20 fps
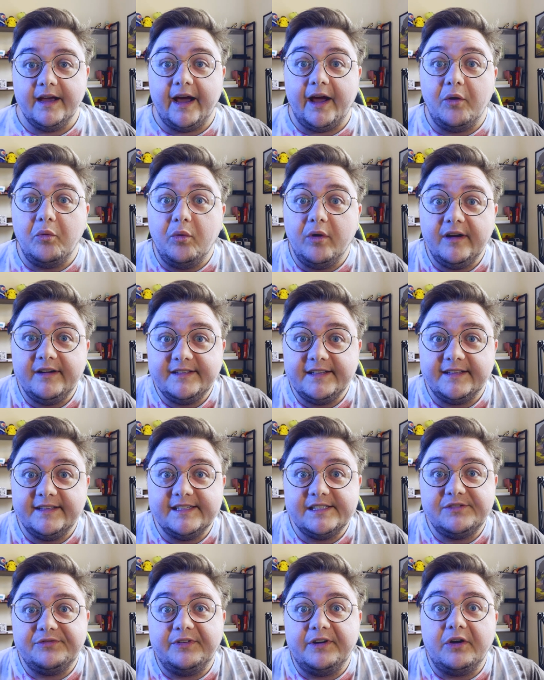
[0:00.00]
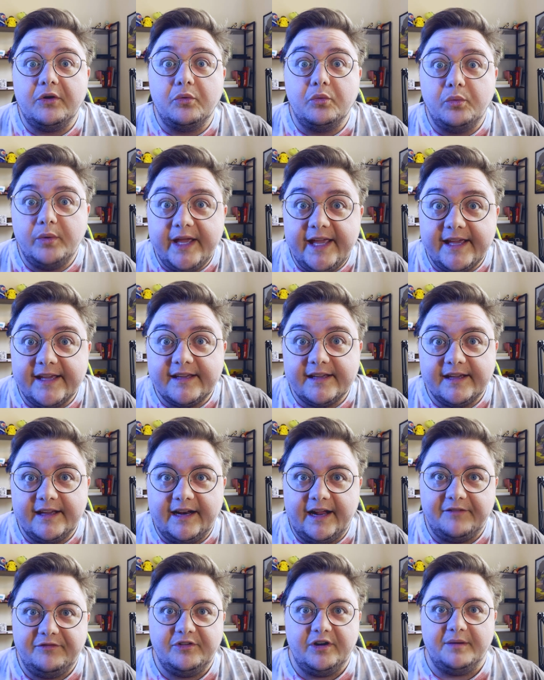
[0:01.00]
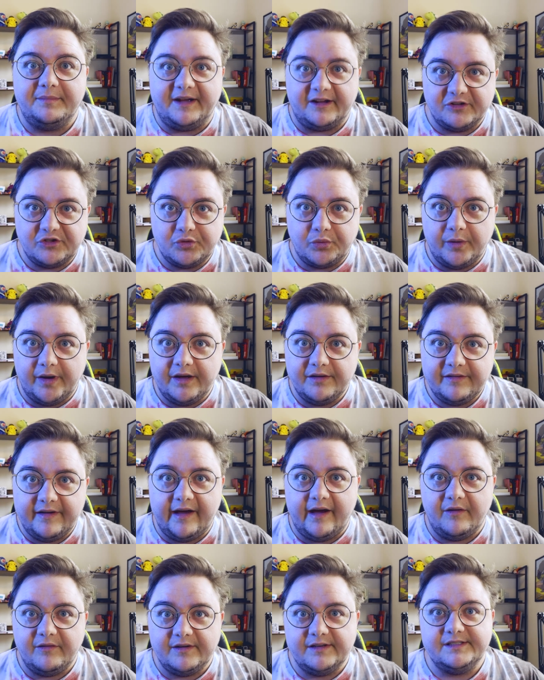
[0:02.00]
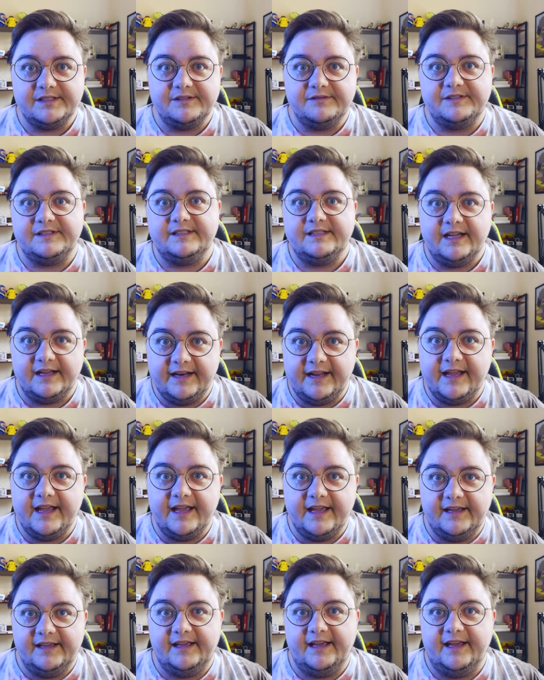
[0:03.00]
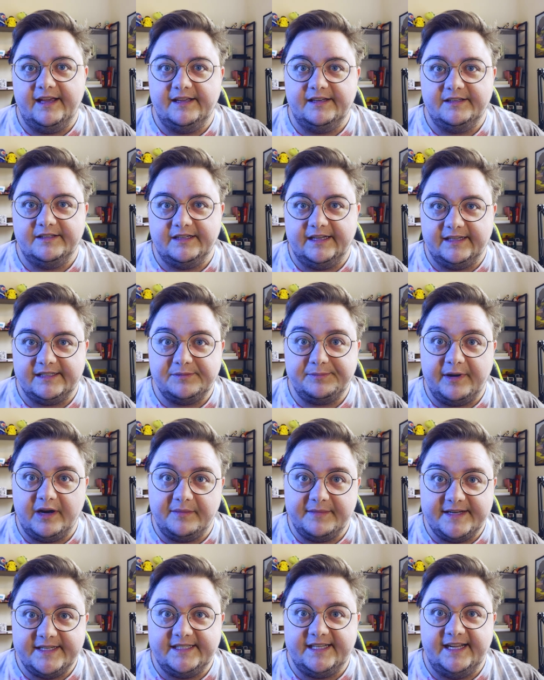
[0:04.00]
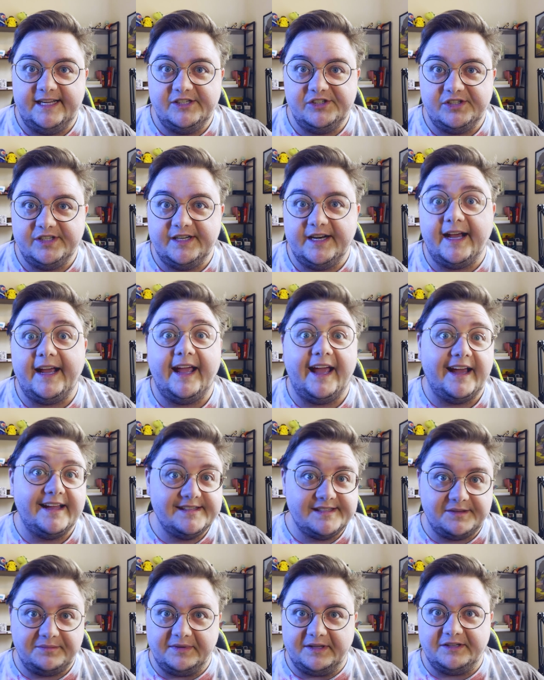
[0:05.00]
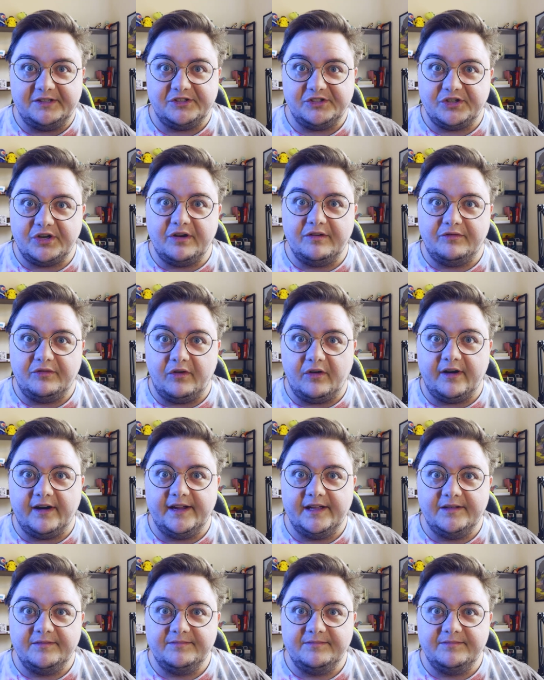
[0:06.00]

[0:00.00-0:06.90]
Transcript: I worked on this for a week, and after about 12 hours of studying and experimentation, I had something to show for it.